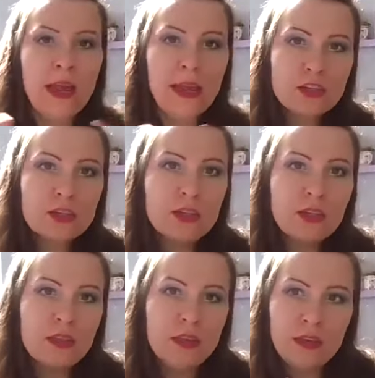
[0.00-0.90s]

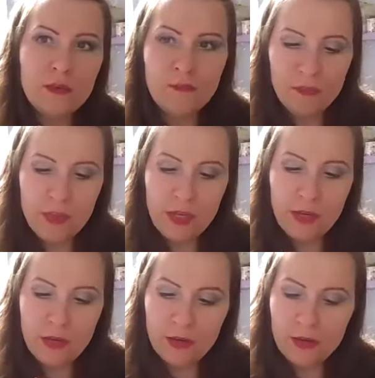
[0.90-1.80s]
actually the,
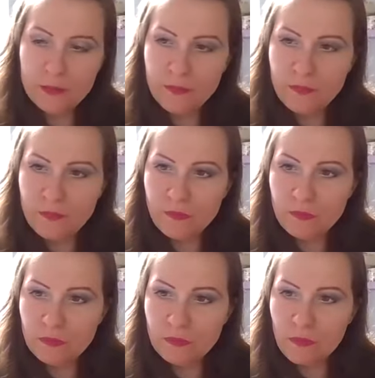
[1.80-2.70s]
the
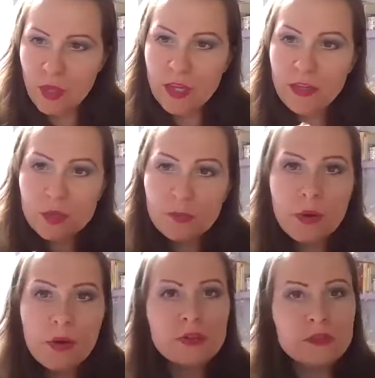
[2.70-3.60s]
um,
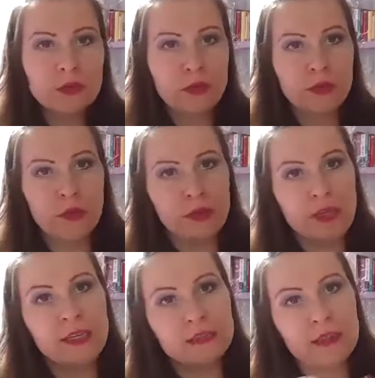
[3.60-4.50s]
interpersonal
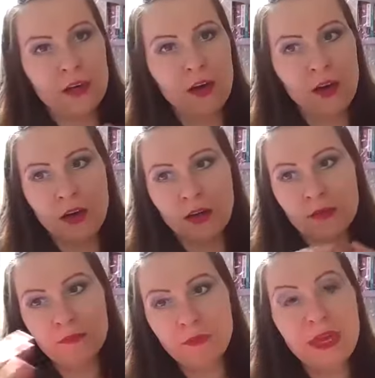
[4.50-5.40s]
things that
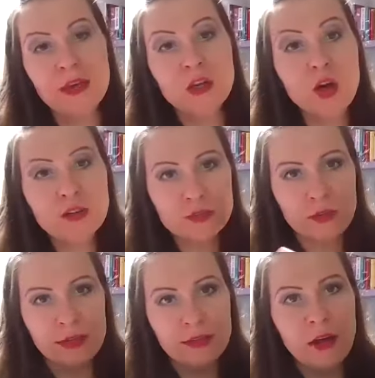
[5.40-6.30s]
are being lost
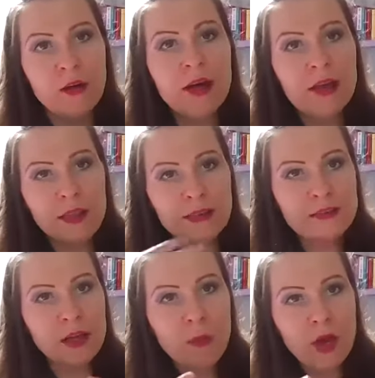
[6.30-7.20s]
right now that
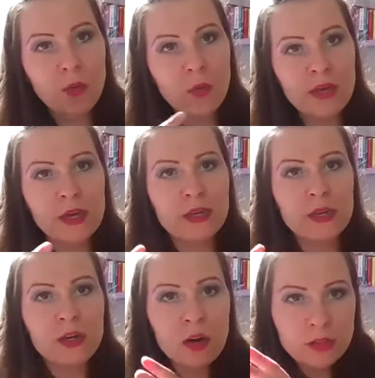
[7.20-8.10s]
somehow we can
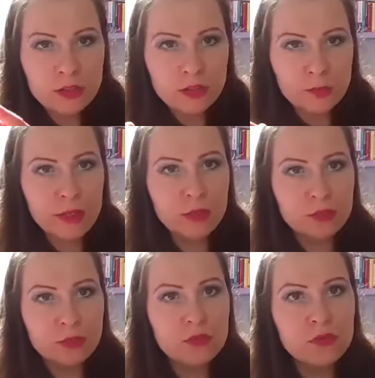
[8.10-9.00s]
encourage
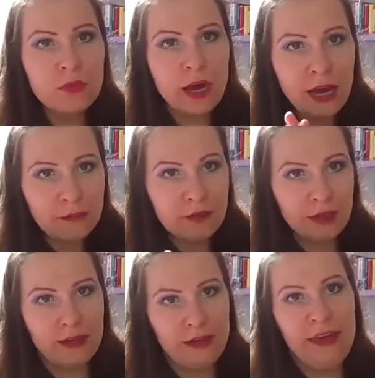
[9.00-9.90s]
people to do have
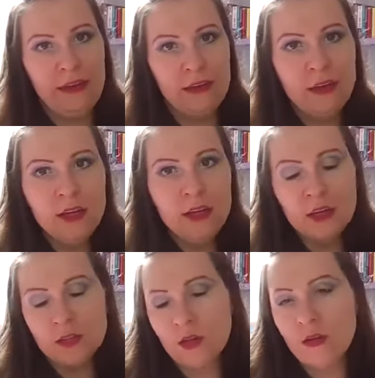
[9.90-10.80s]
that again
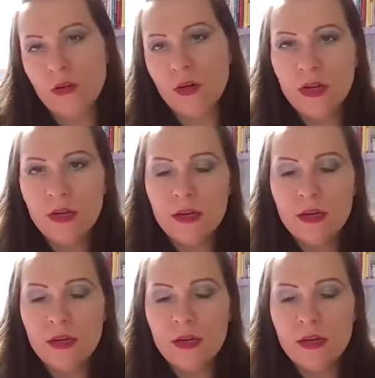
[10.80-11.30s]
so